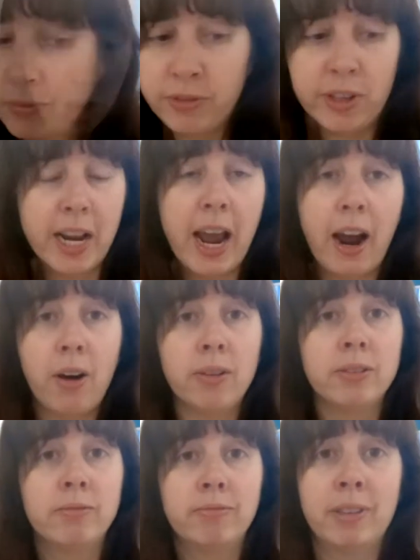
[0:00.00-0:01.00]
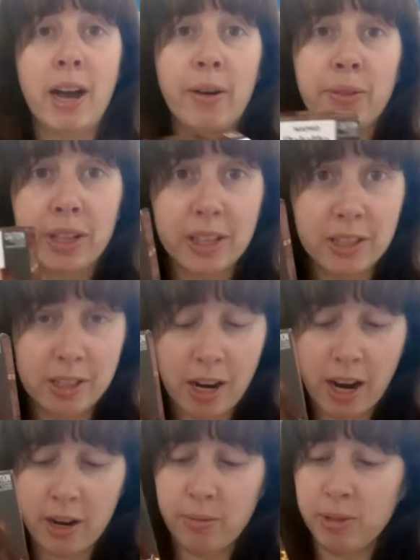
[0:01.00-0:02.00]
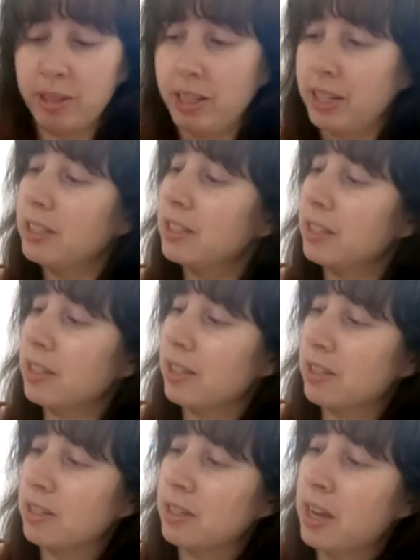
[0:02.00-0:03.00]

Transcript: For now, I'm gonna dye it with this. This is